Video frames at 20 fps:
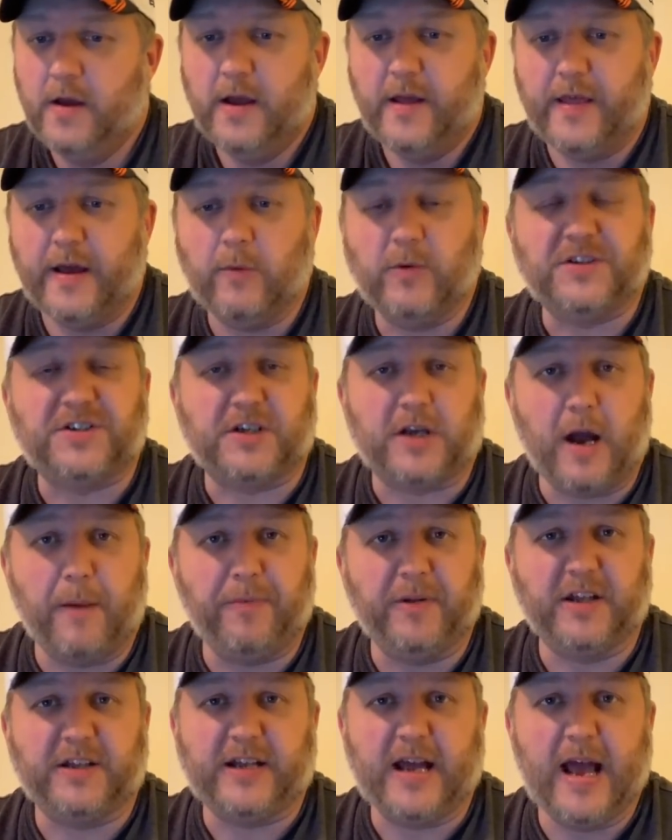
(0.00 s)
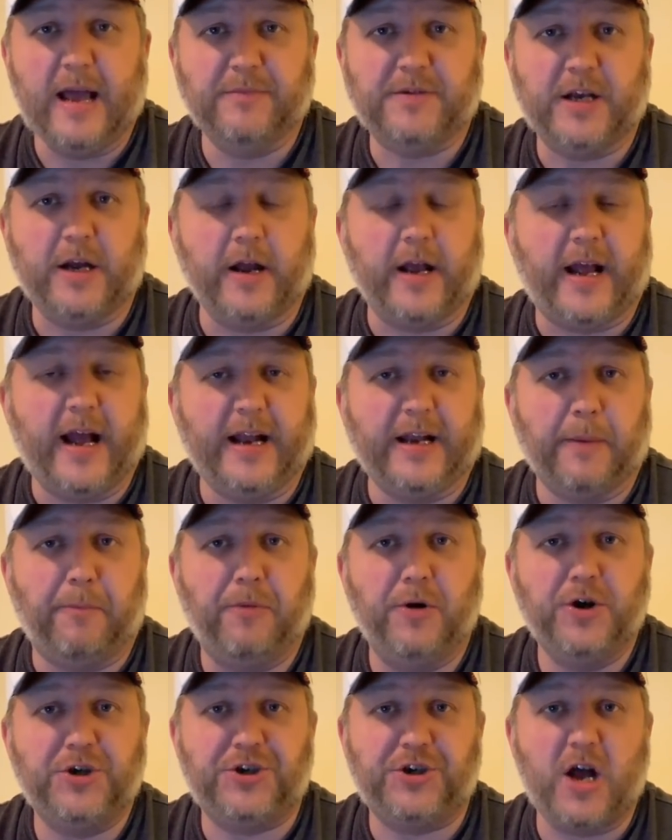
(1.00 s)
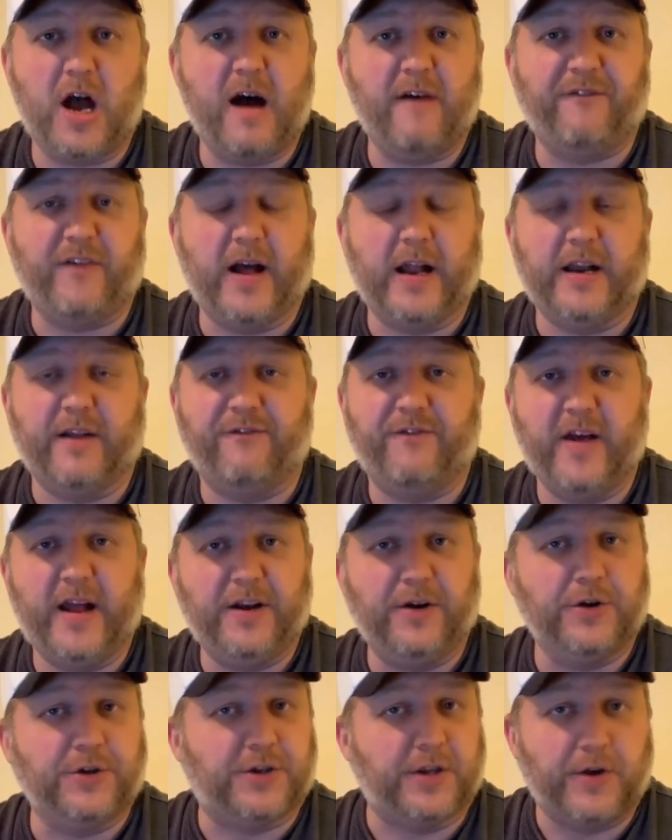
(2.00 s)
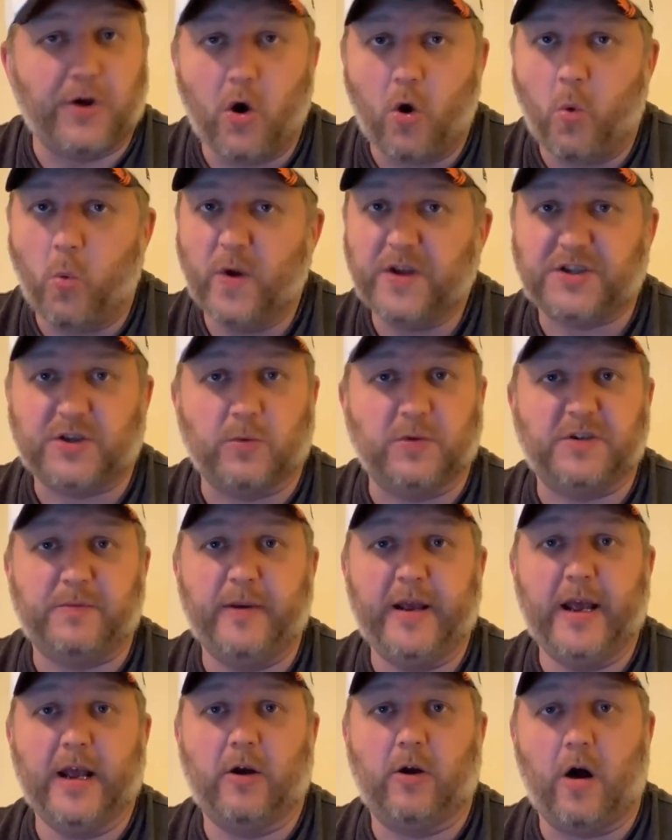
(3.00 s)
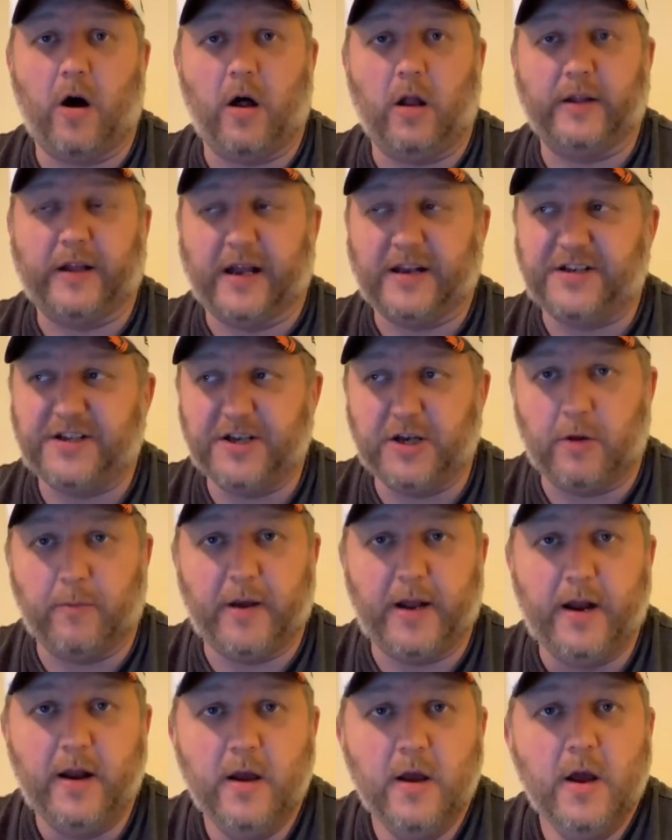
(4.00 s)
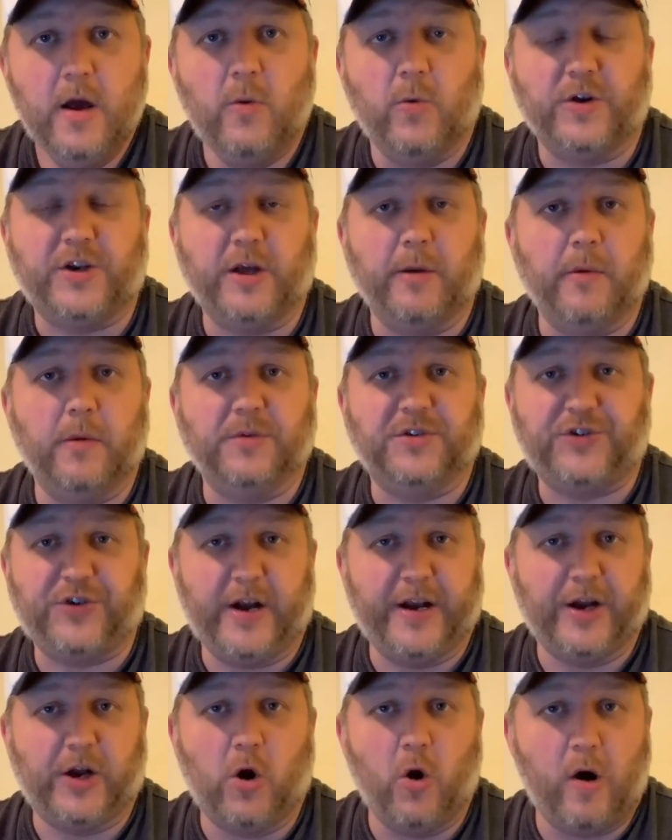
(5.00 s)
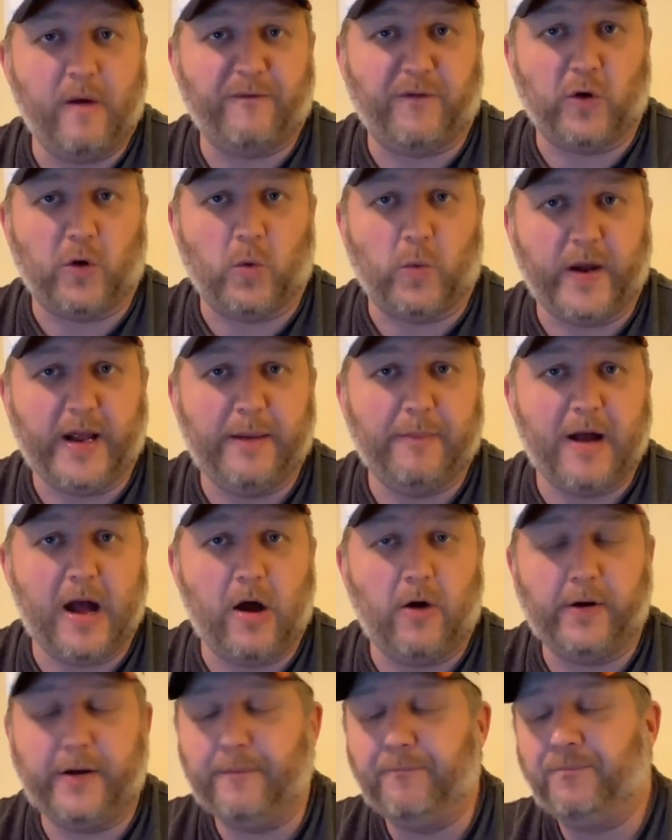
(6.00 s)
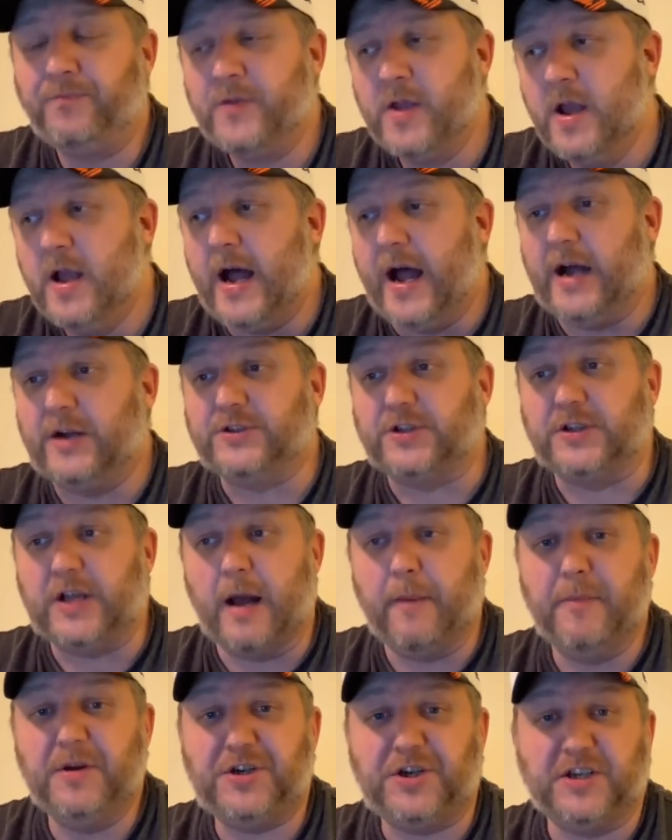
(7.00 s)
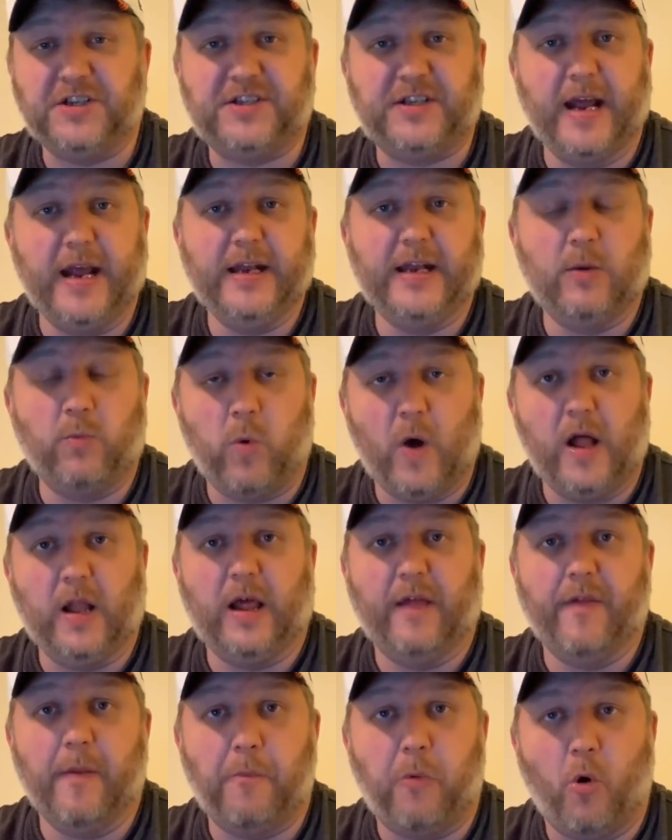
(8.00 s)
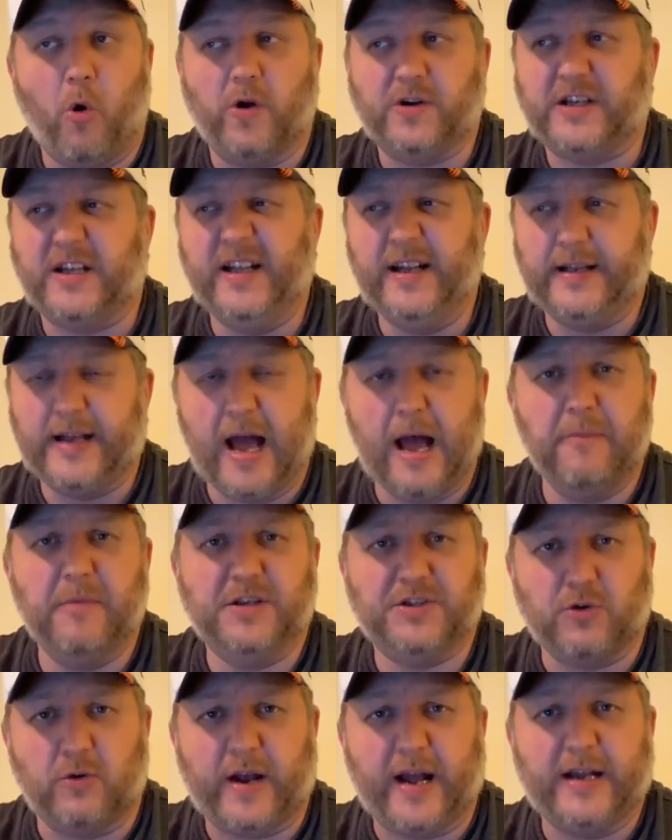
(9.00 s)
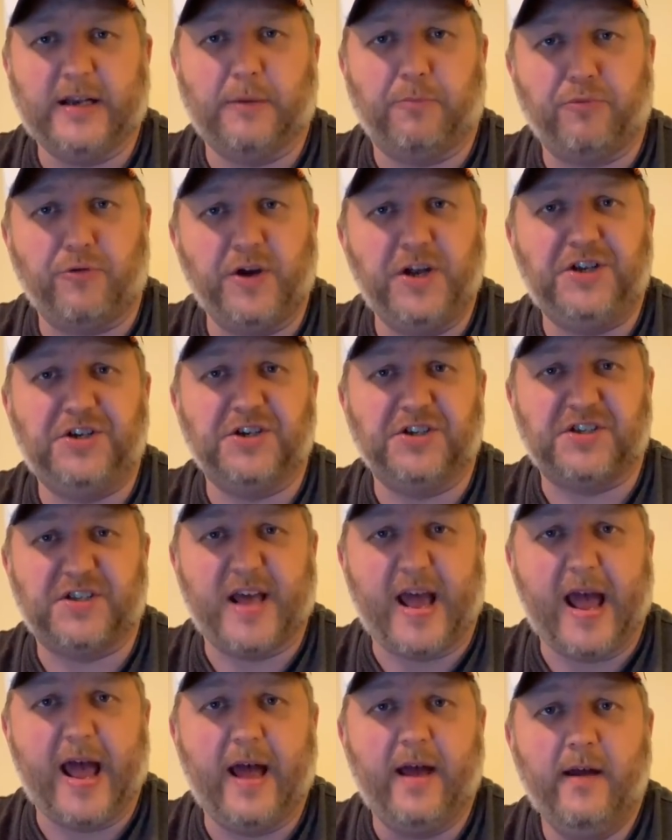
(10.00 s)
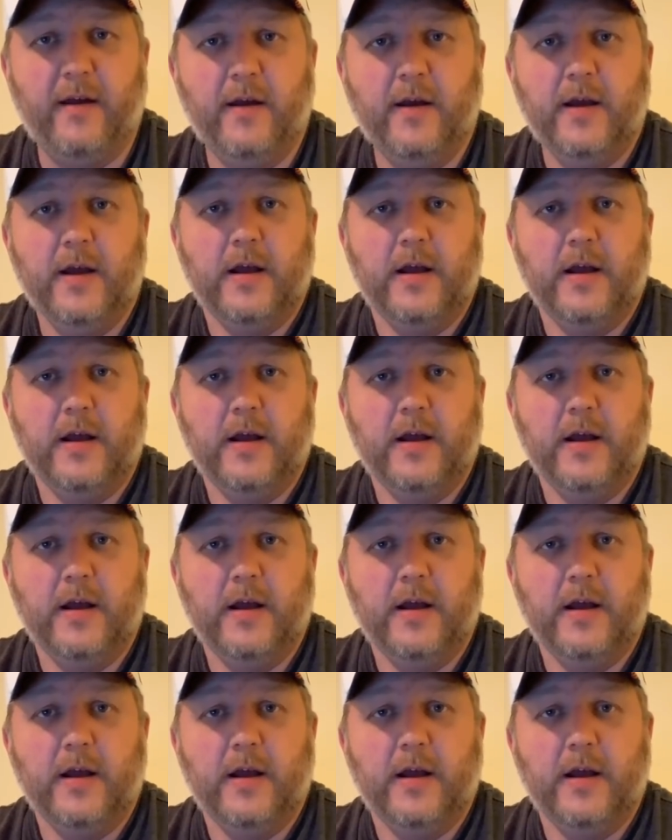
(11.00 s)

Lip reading: There was a couple of times there he kind of pushed off on defenders and no whistle was being called on Tillman, where Tillman was trying to go up for a rebound. I also thought Michigan State did well on the boards. I think Tom Izzo kind of preaches that.